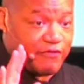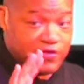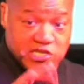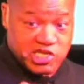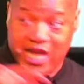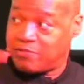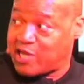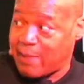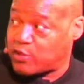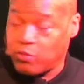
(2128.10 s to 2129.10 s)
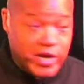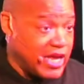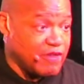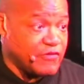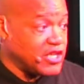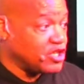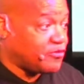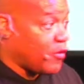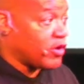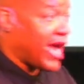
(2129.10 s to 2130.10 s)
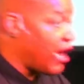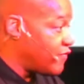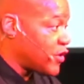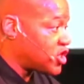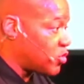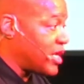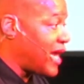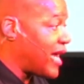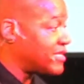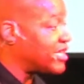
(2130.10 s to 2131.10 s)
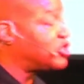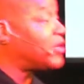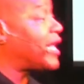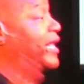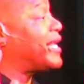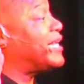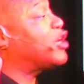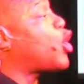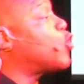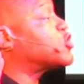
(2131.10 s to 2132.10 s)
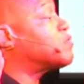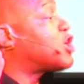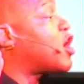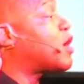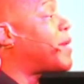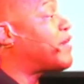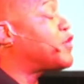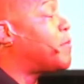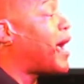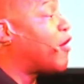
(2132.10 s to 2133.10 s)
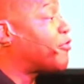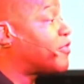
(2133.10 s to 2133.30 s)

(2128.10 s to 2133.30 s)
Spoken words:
the same chapter we're in, Ephesians 4, down in verse 29, it says, do not let any unwholesome talk come out of your mouth.